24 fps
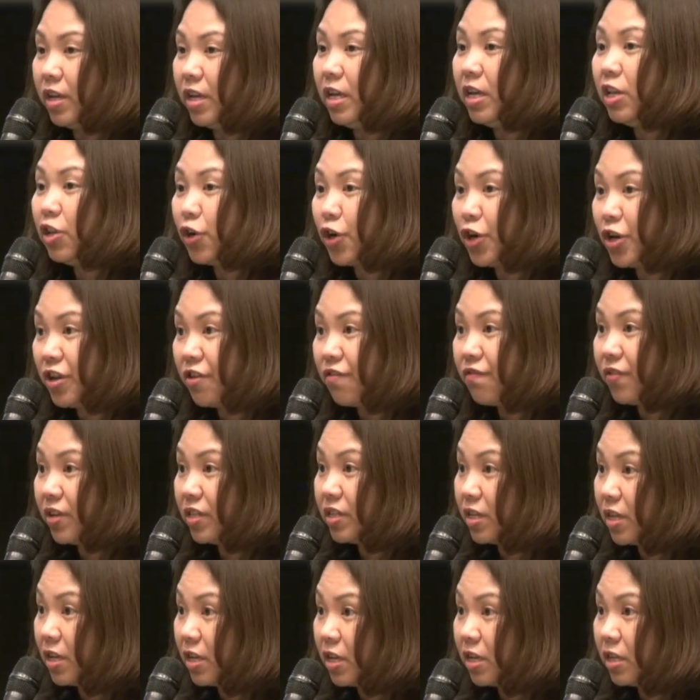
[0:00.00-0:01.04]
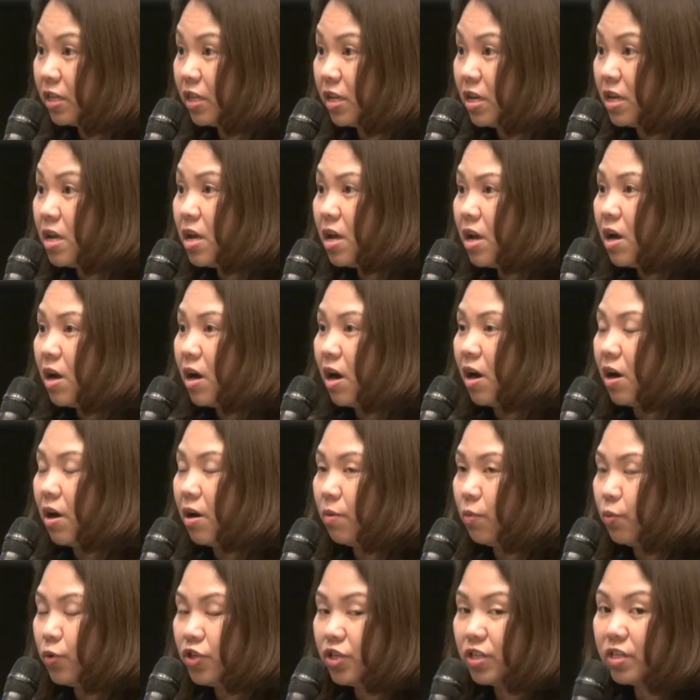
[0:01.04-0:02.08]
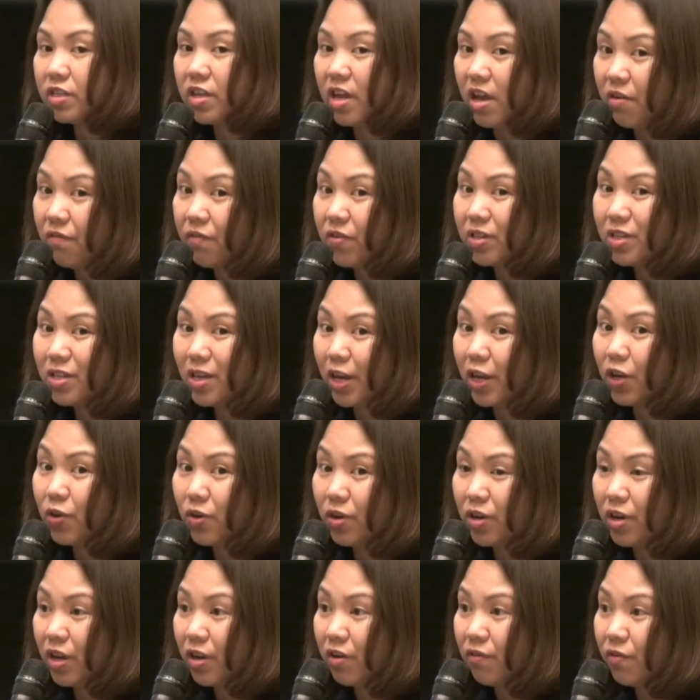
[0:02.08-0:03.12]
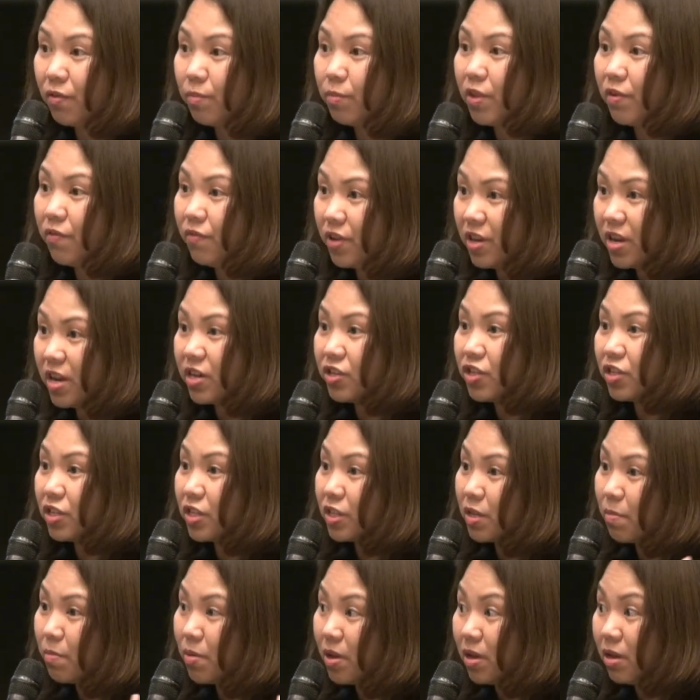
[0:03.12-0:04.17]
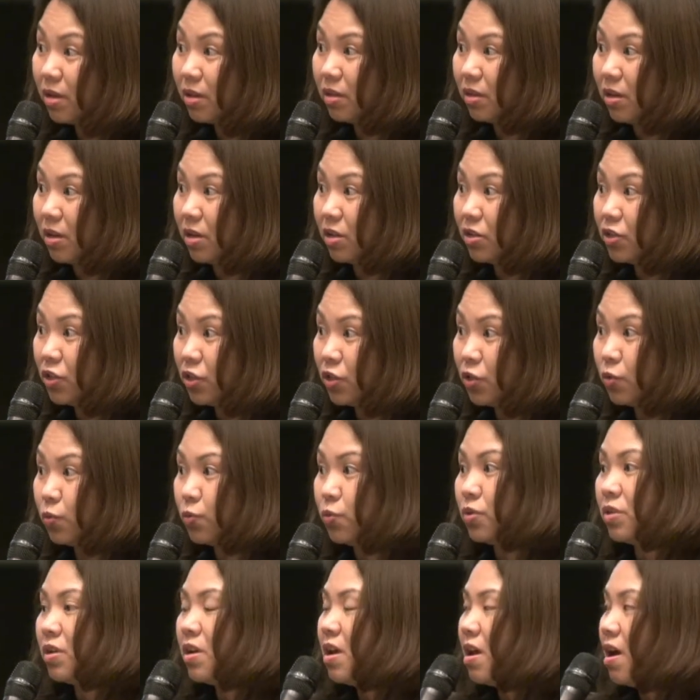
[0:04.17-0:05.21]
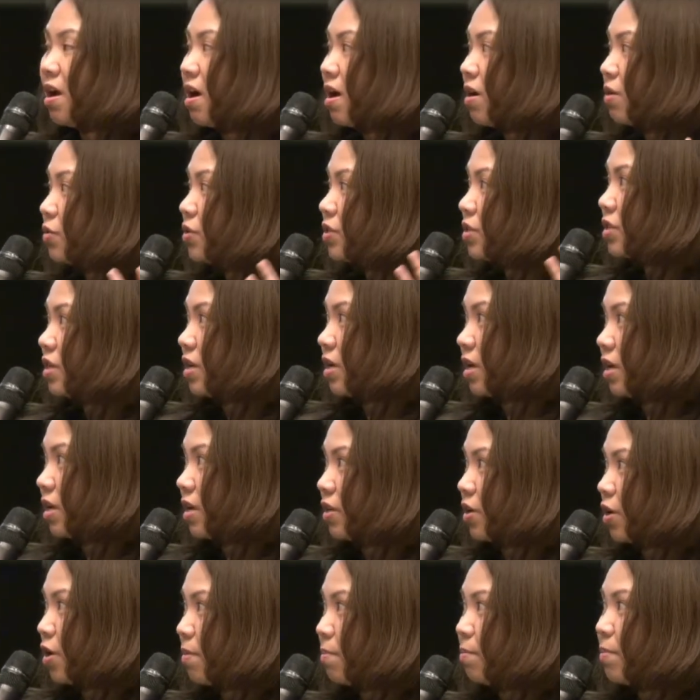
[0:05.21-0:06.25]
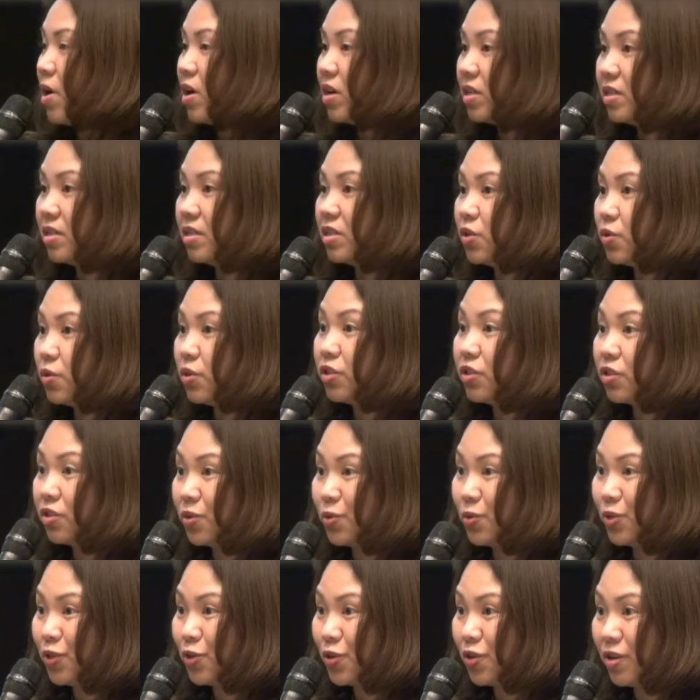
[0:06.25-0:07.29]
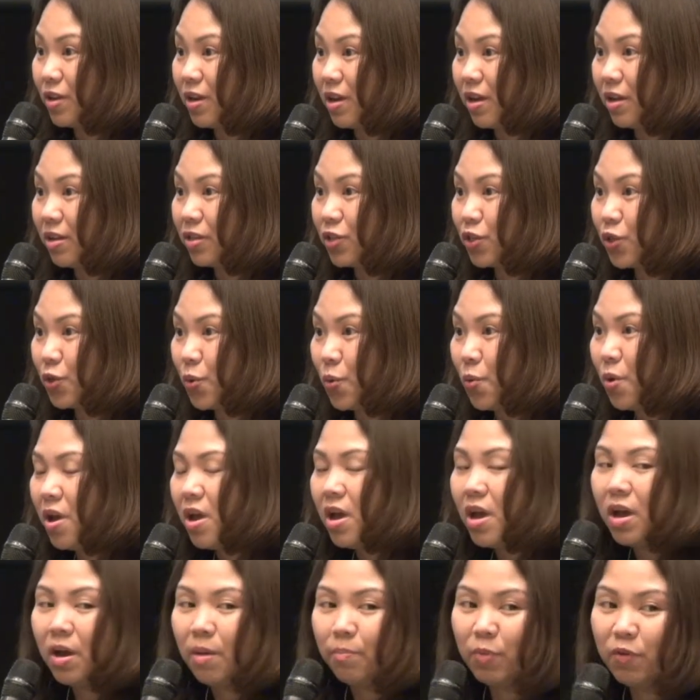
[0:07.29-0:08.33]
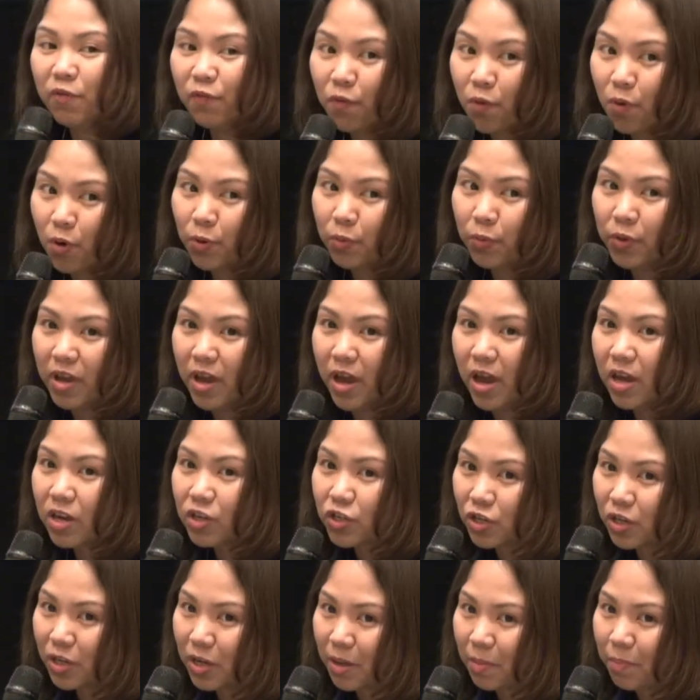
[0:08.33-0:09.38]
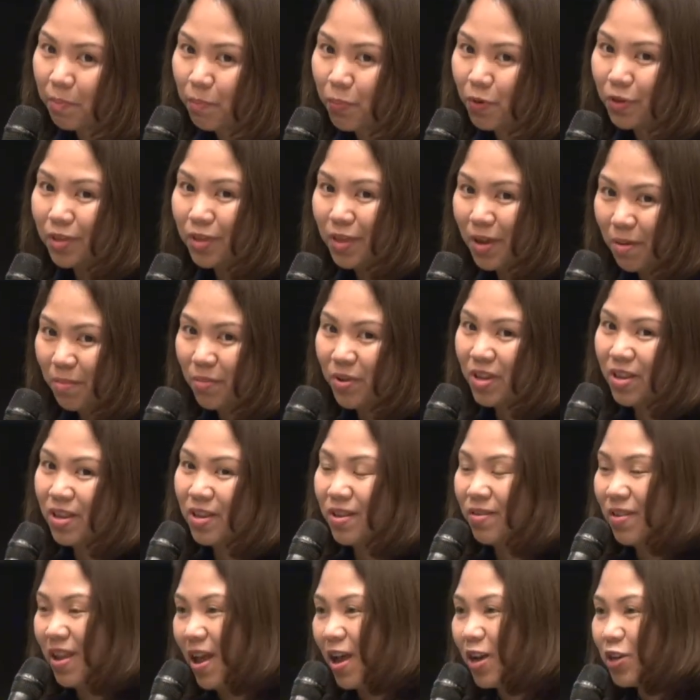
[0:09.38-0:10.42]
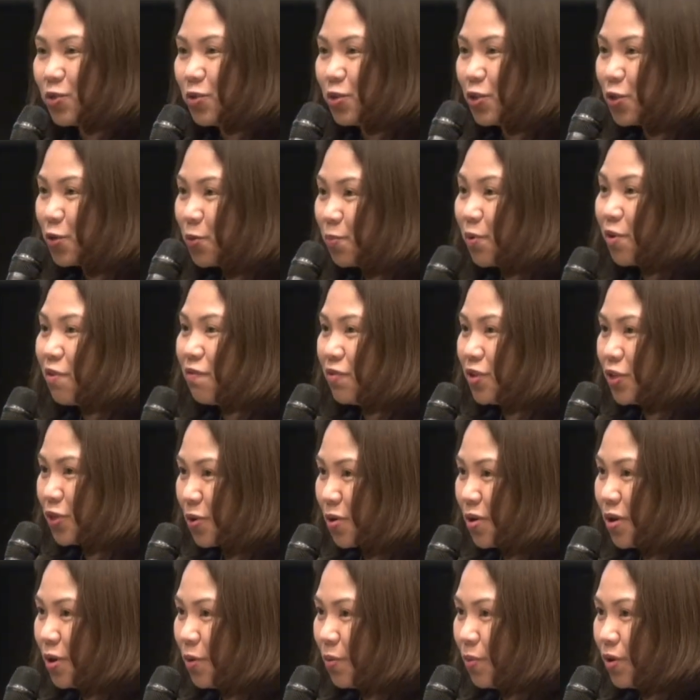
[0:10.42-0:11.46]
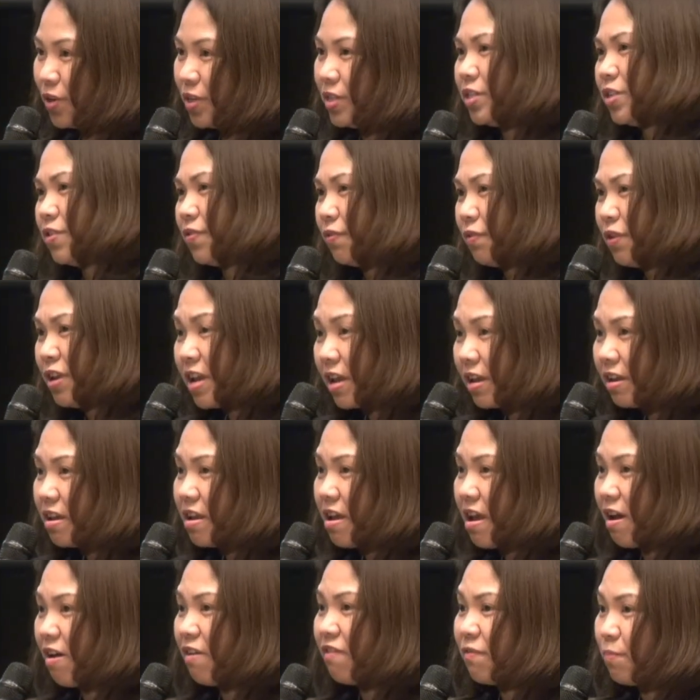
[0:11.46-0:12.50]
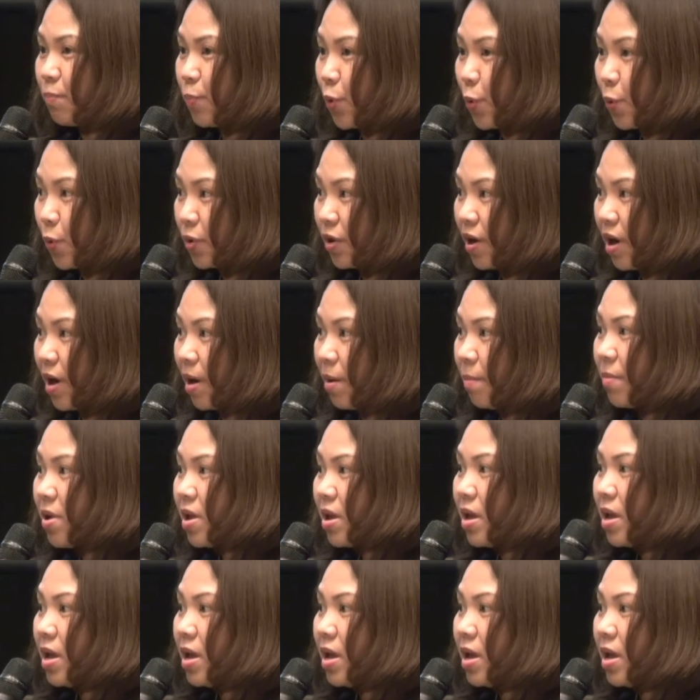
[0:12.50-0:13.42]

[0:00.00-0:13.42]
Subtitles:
e-learning facility, which is the FSI Connect from the Financial Stability Institute, housed in Basel, Switzerland. So before we actually put them in actual supervisory work, it's a 3.5 program,